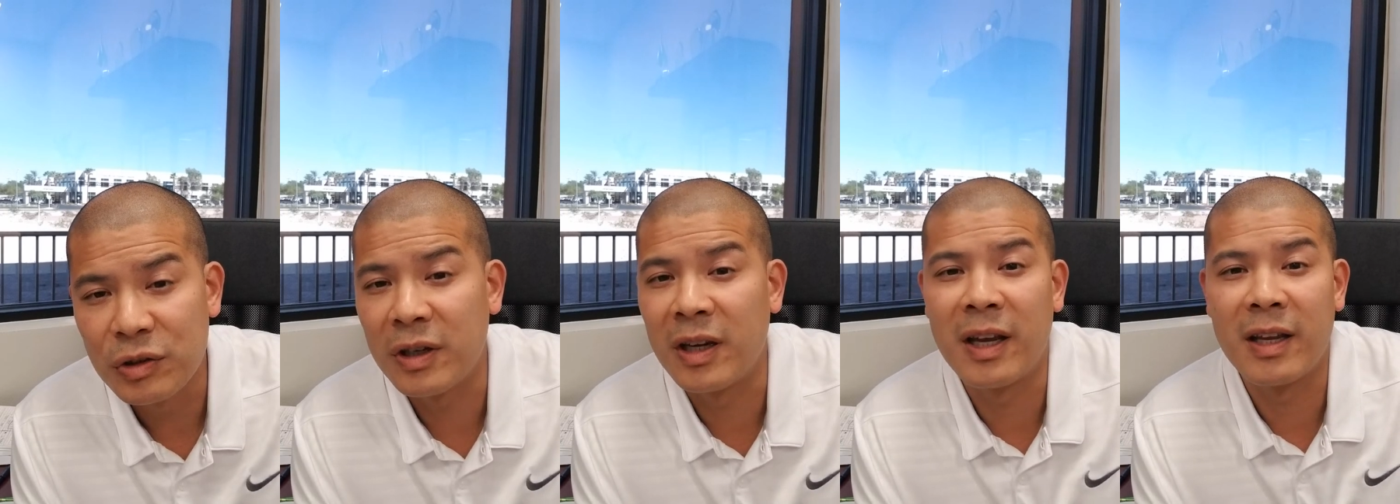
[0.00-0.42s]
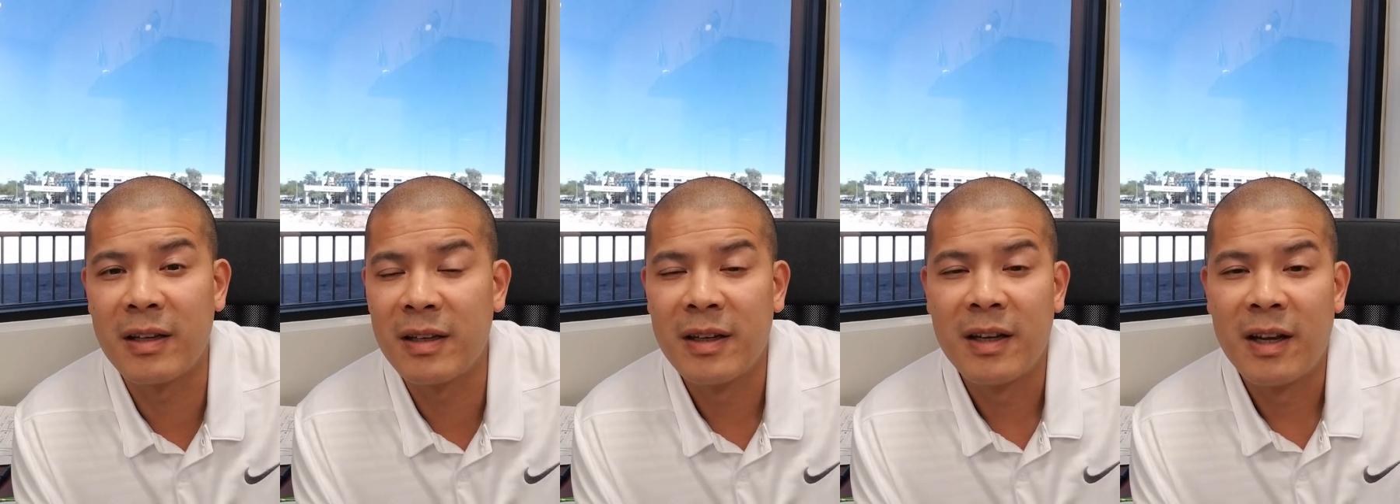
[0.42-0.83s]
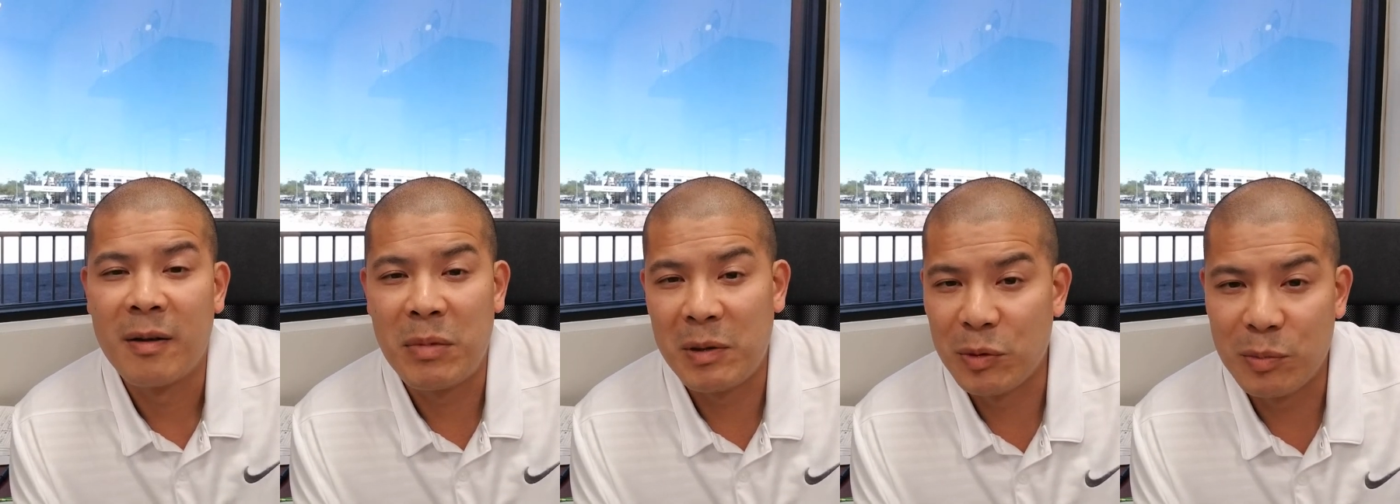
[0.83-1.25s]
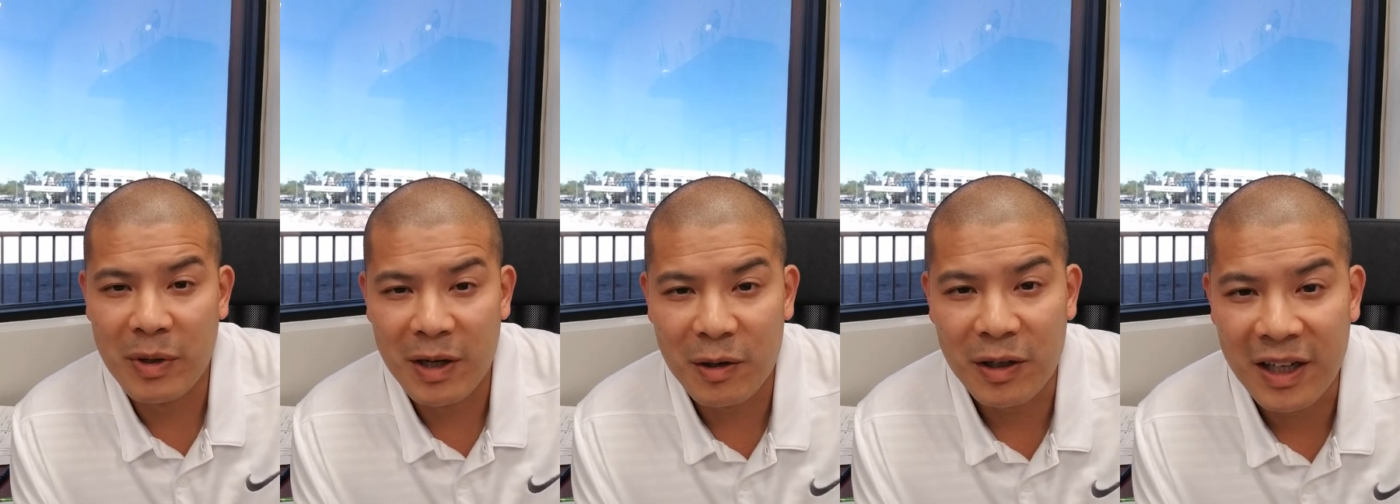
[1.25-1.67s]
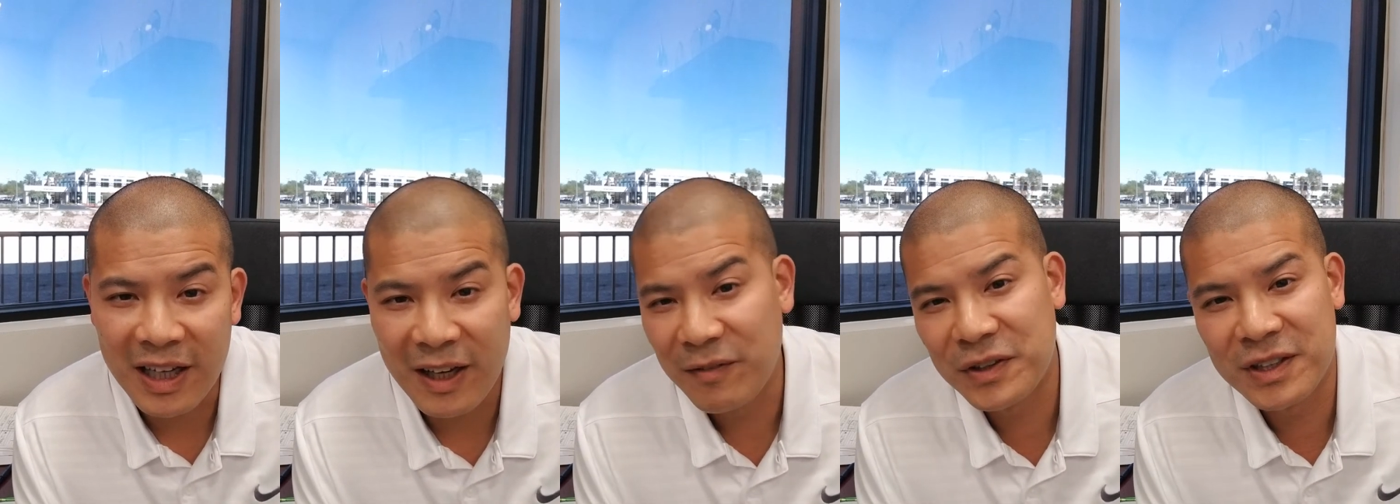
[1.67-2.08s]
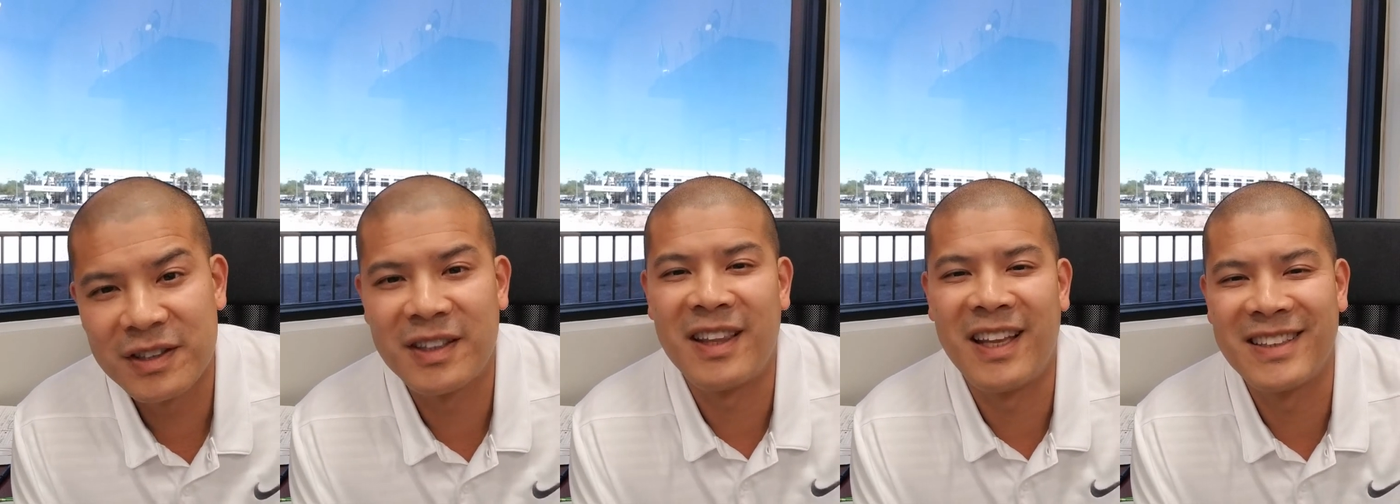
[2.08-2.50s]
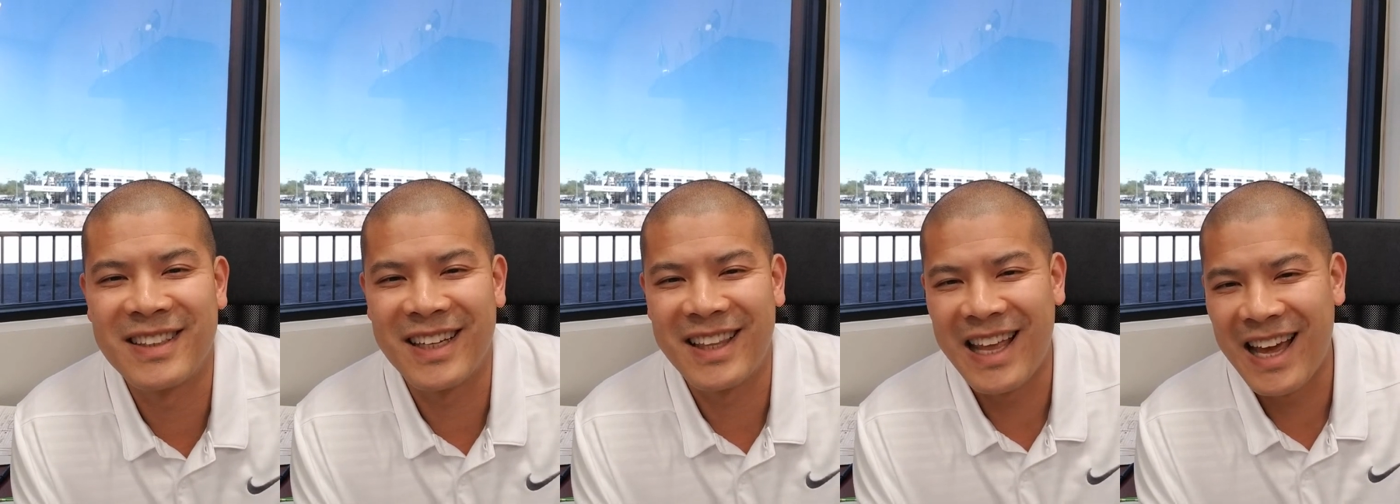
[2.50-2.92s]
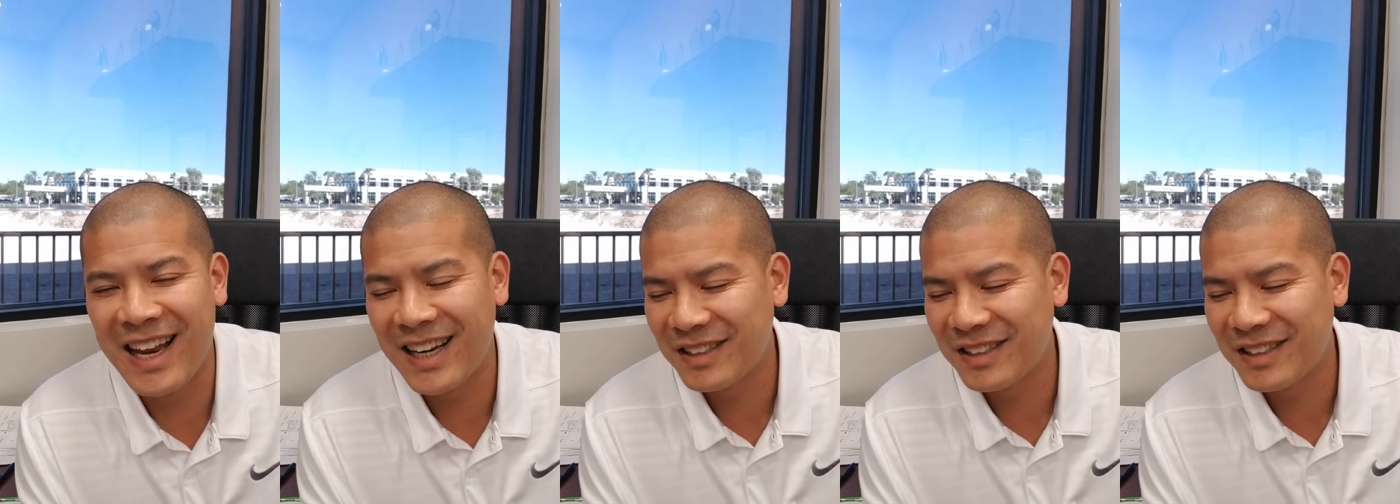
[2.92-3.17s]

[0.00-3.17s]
You can get people better gifts, things like that.